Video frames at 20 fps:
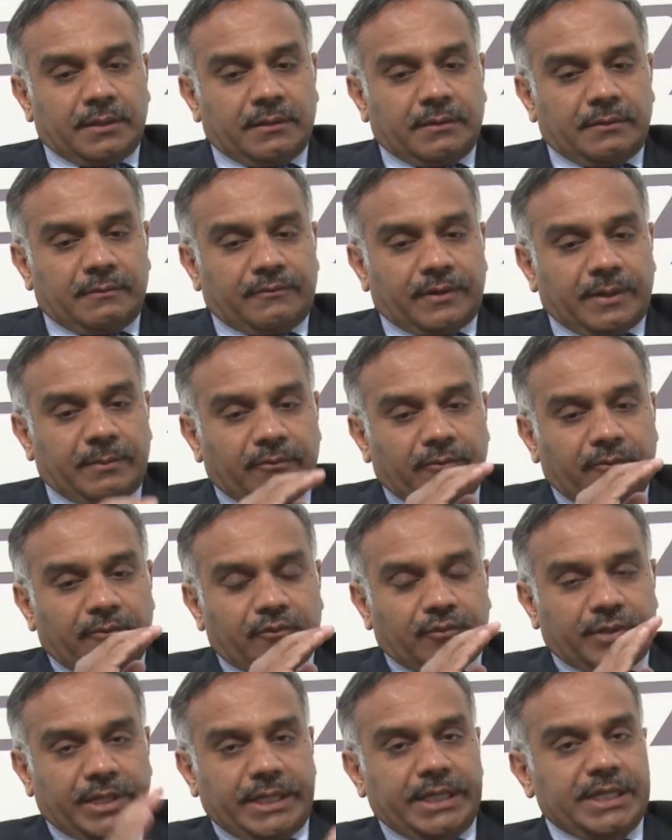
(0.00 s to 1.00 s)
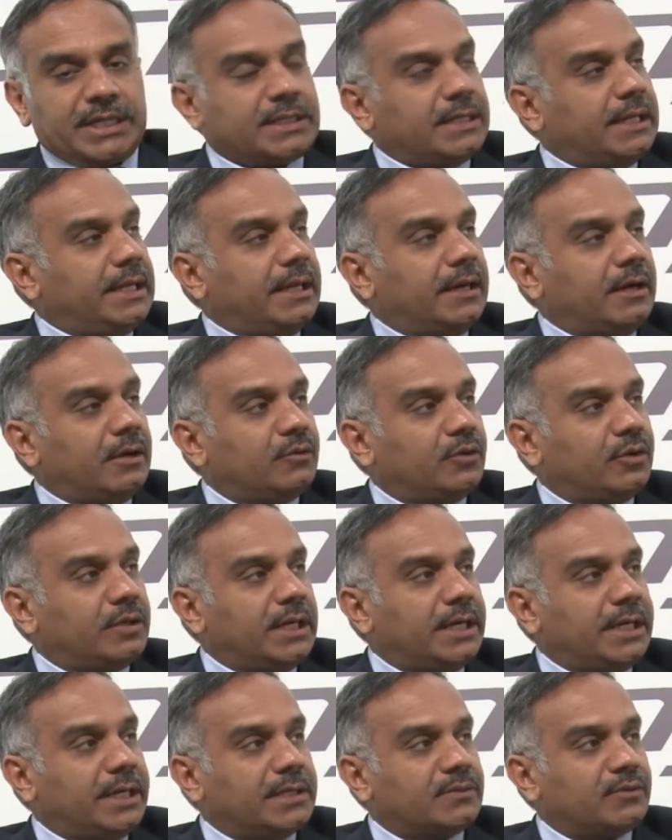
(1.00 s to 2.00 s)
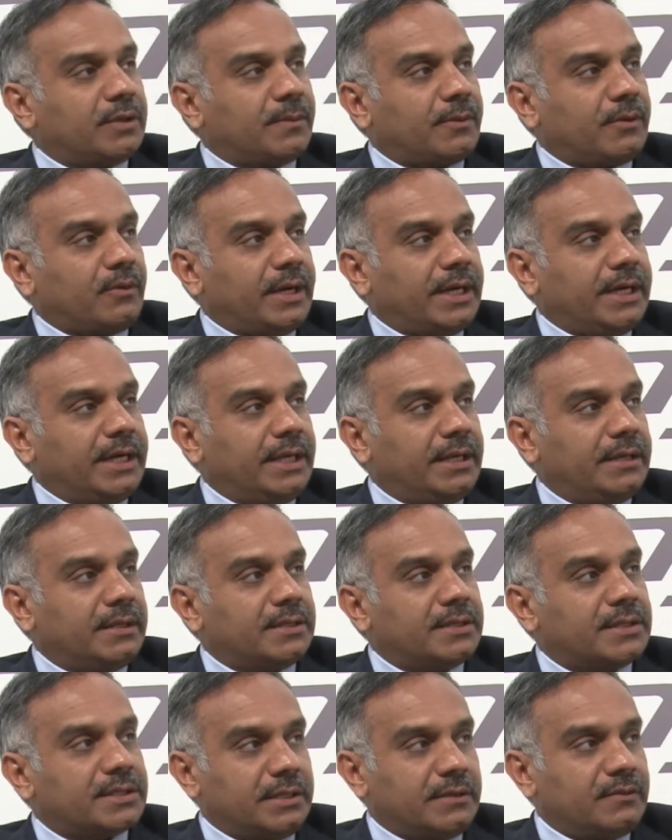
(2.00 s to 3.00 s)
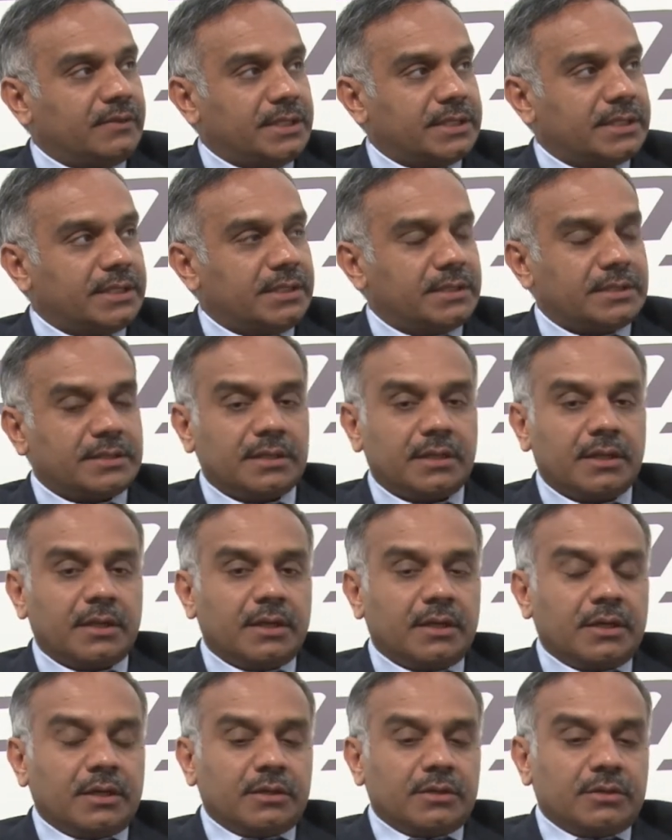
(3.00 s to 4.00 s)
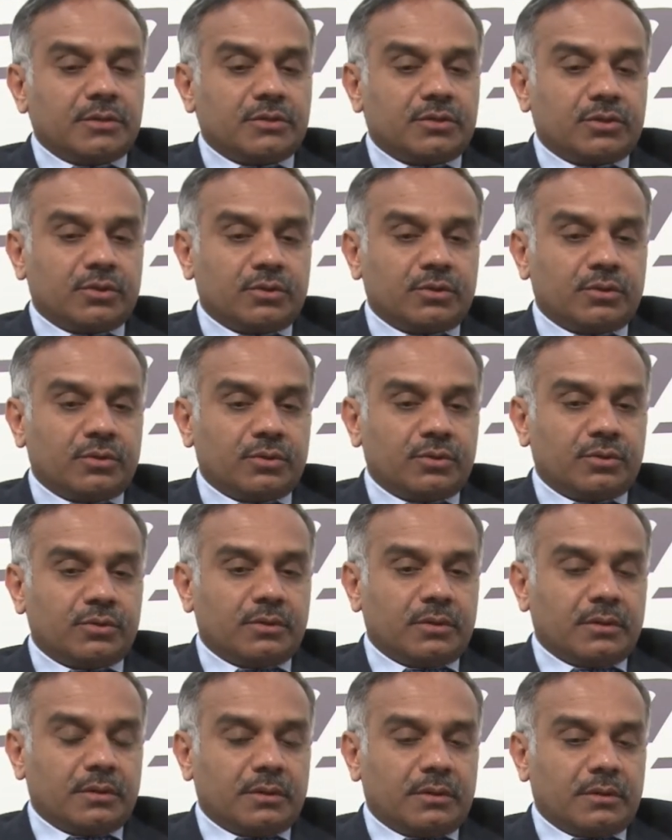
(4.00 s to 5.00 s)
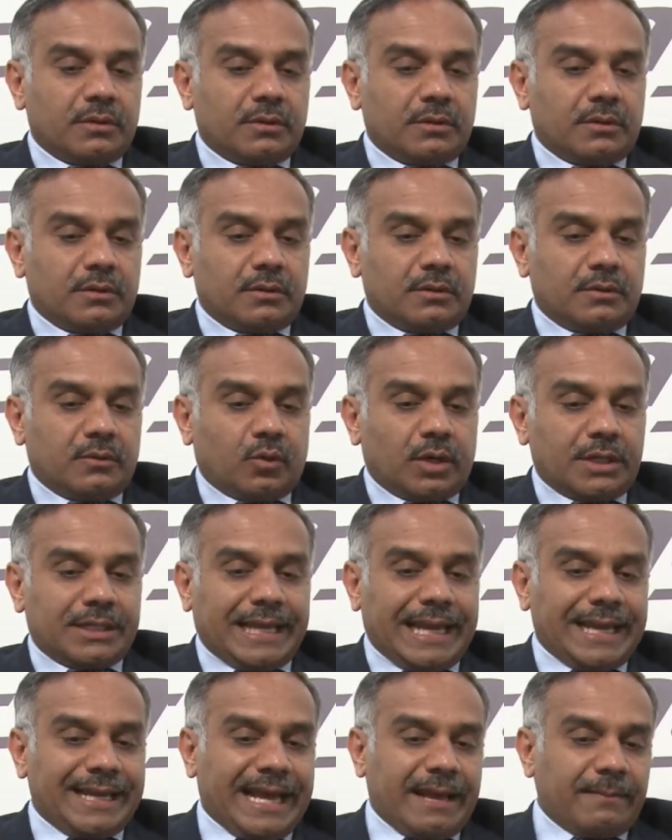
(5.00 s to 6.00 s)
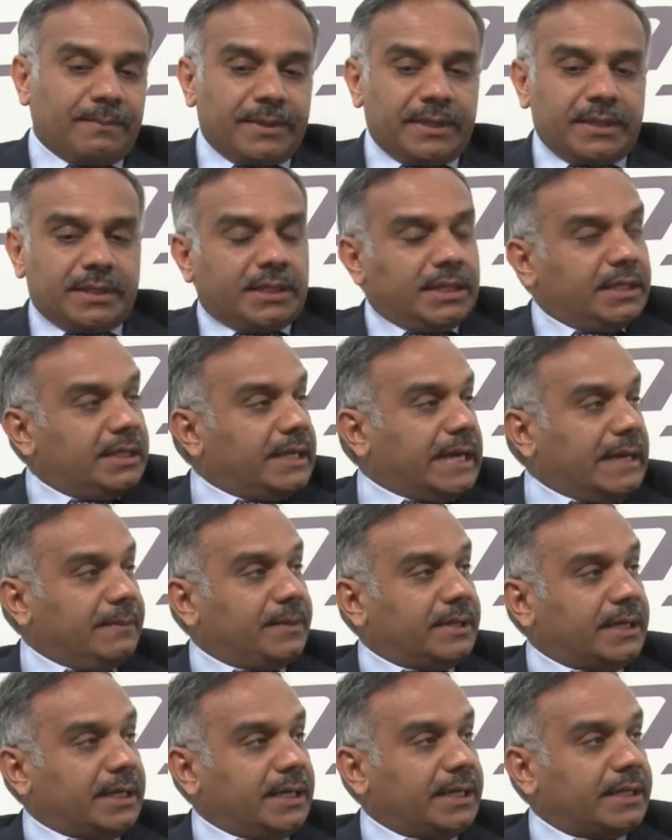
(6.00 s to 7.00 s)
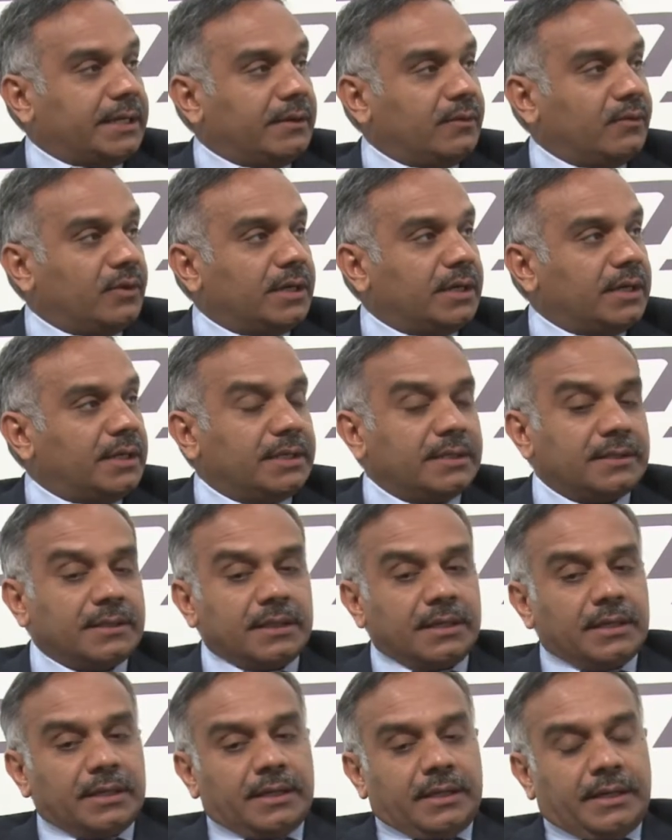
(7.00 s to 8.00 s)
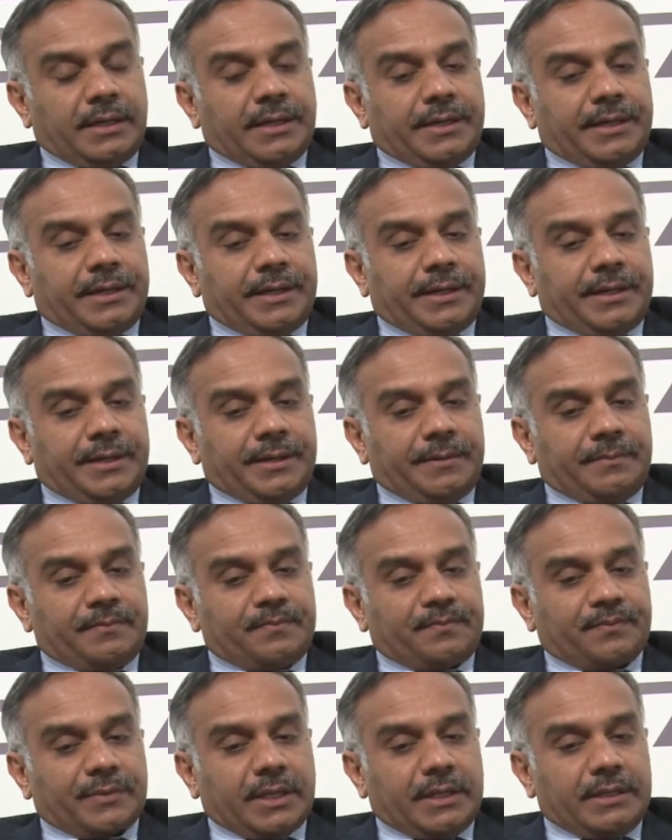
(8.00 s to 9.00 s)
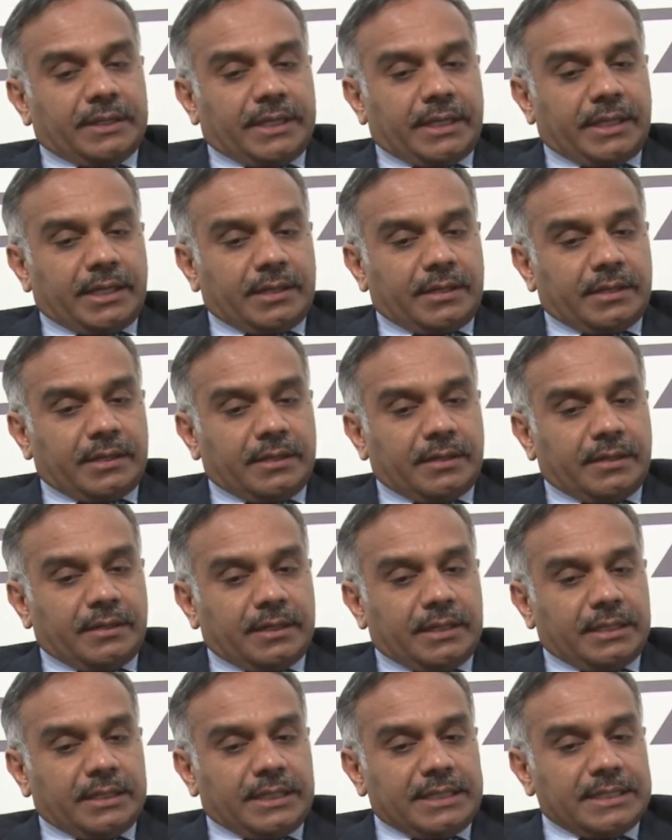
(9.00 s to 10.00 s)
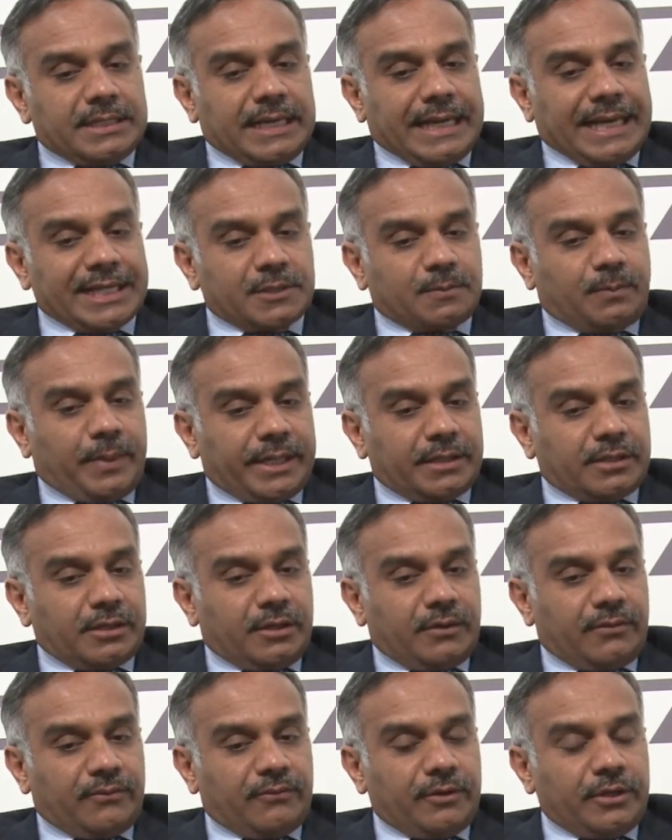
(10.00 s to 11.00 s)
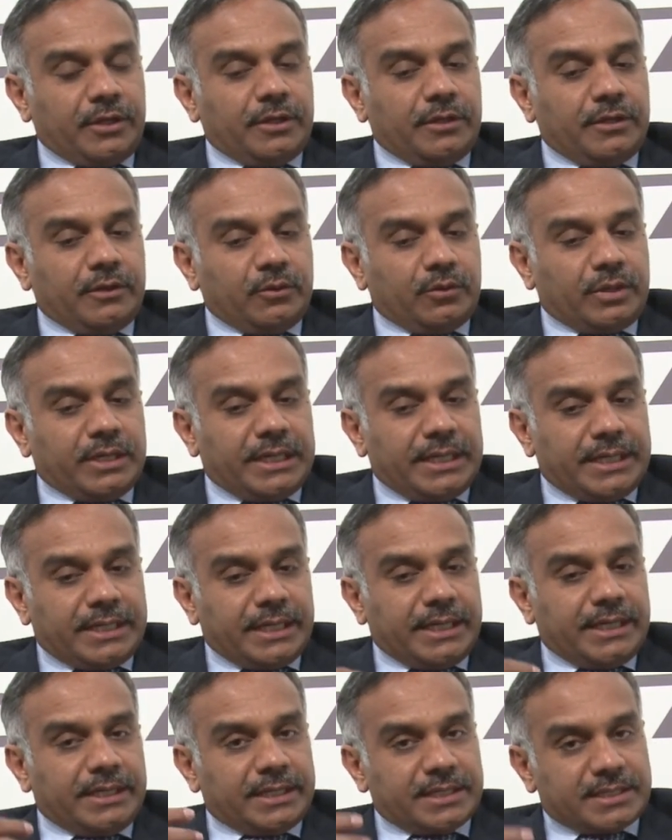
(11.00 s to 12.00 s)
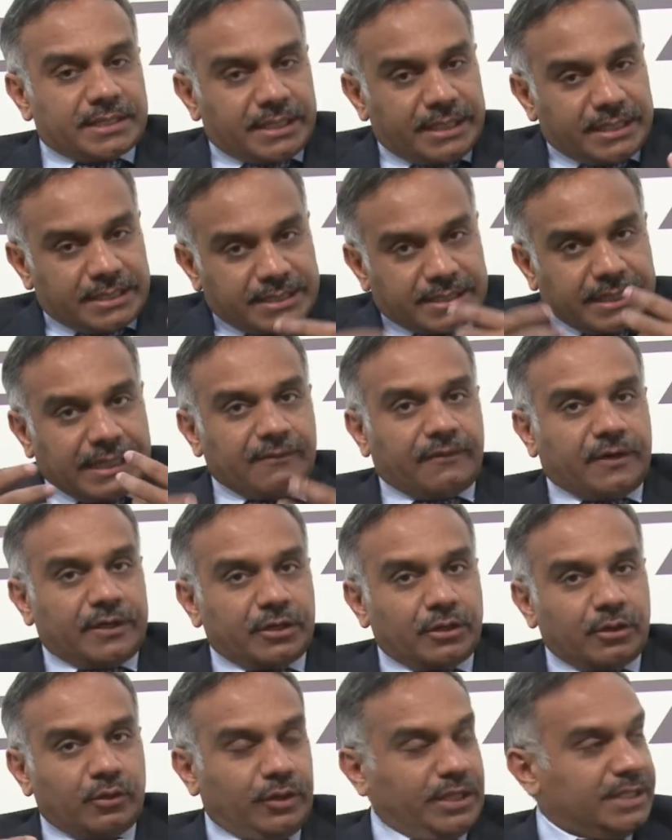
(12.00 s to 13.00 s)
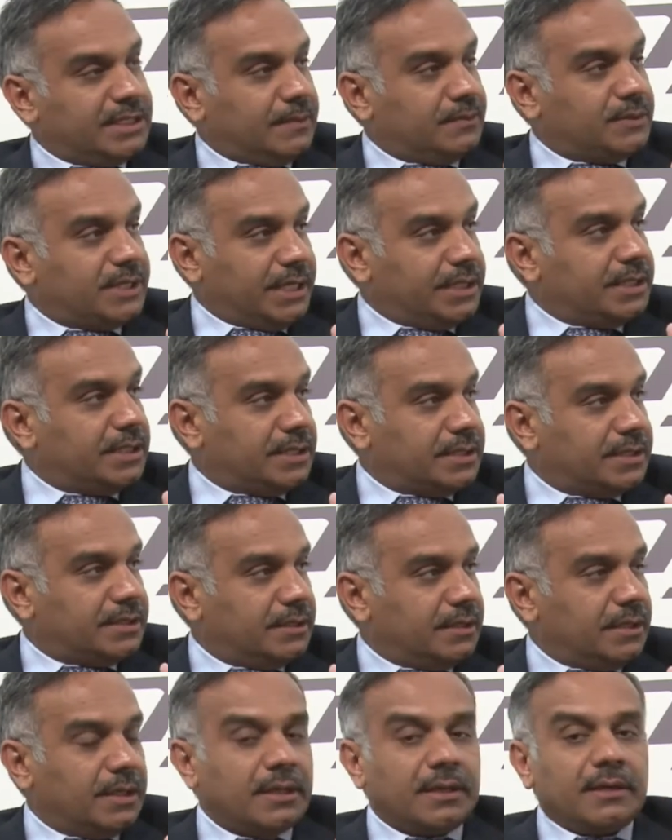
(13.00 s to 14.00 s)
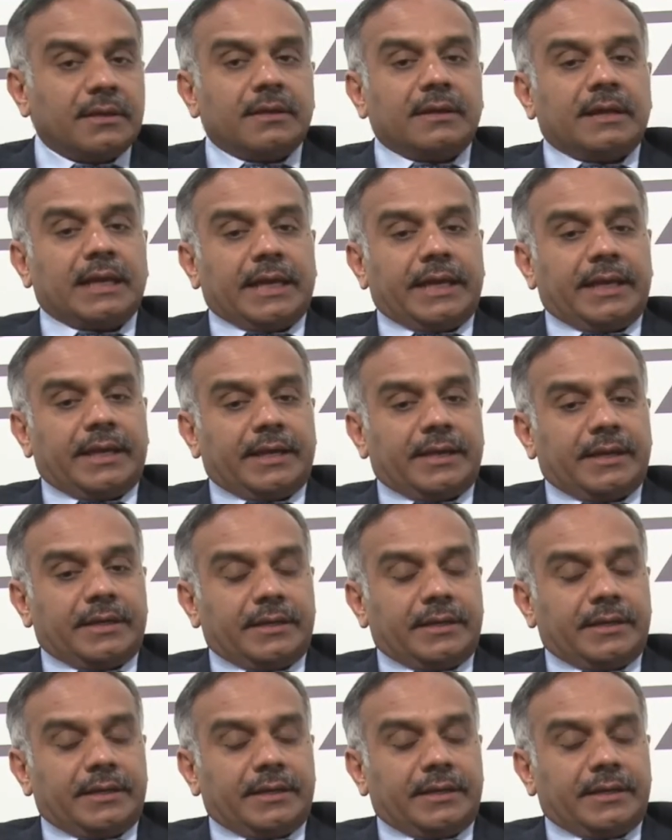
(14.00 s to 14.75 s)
from traditionally how utilities were providing services to what can happen in the hyper-connected world, there is an aspect of utility industry itself undergoing some changes. Like